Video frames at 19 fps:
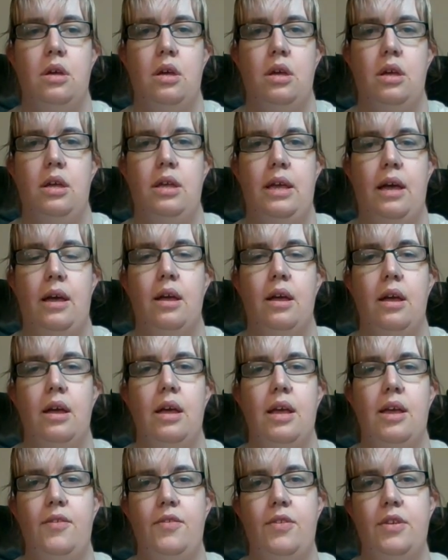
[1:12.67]
Yeah,
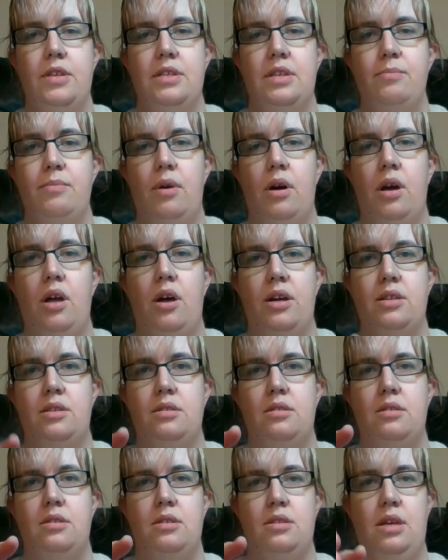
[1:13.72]
if you see my eyes
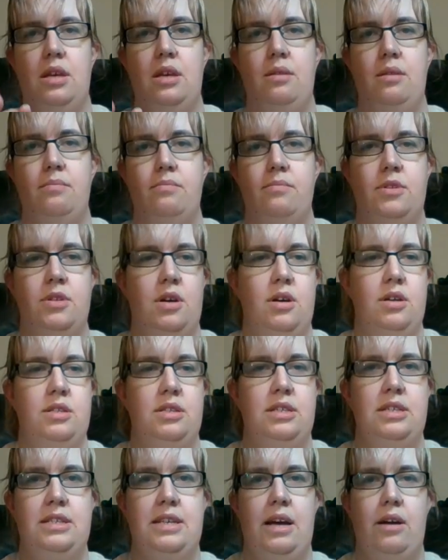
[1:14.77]
just keep
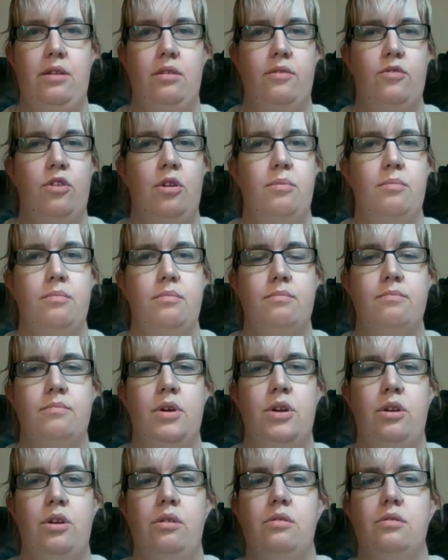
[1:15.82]
darting down, I've got my
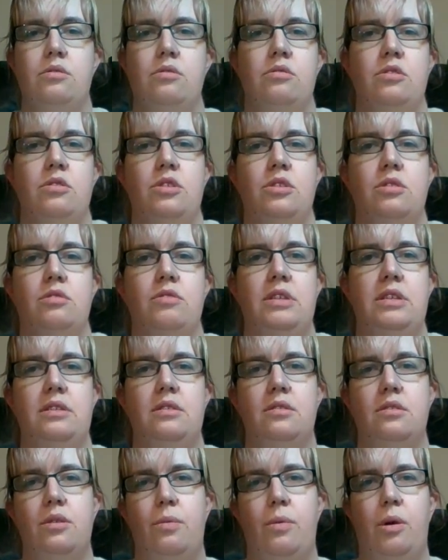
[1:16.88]
notes on the screen,
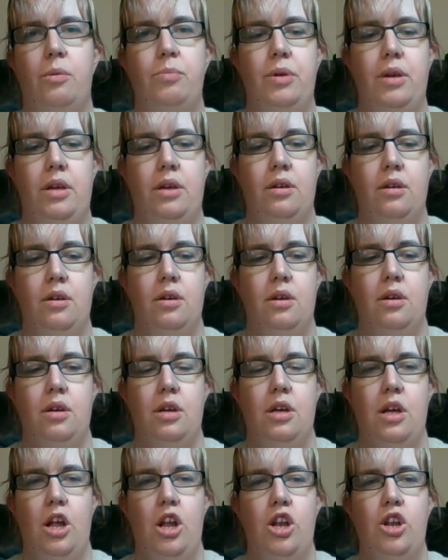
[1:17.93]
so I'll be
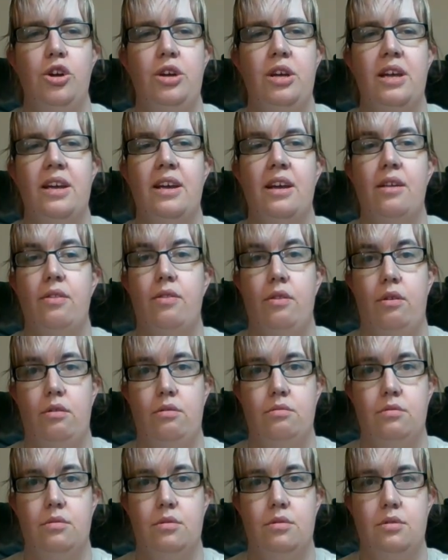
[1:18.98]
looking at
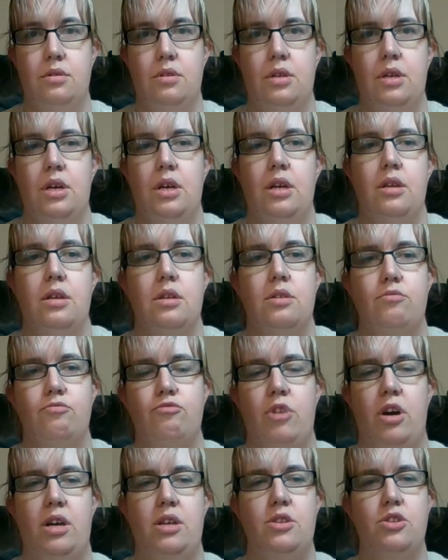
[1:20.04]
those.
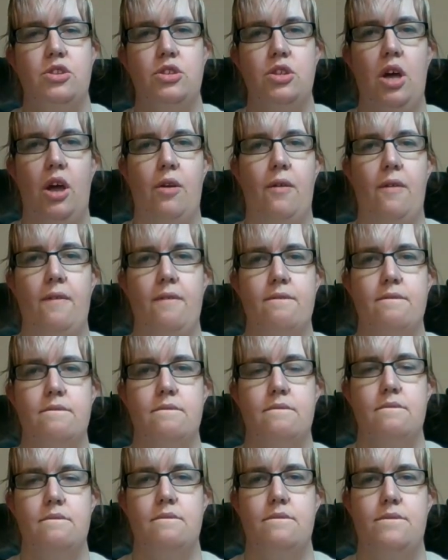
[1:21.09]
Right, so
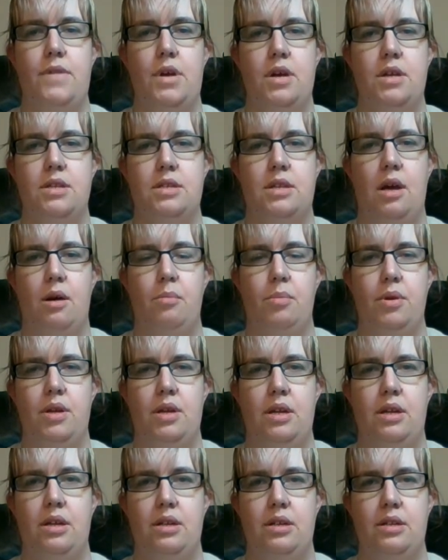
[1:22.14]
first up,
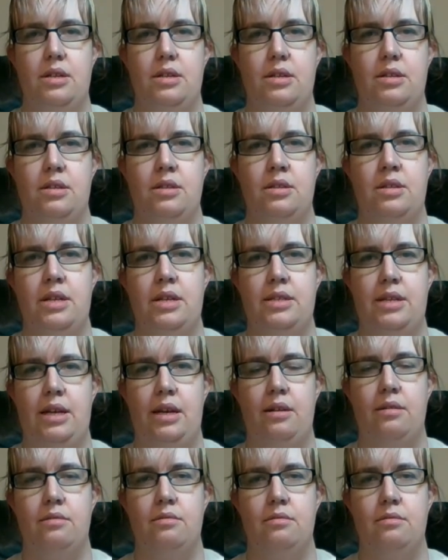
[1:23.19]
knitting.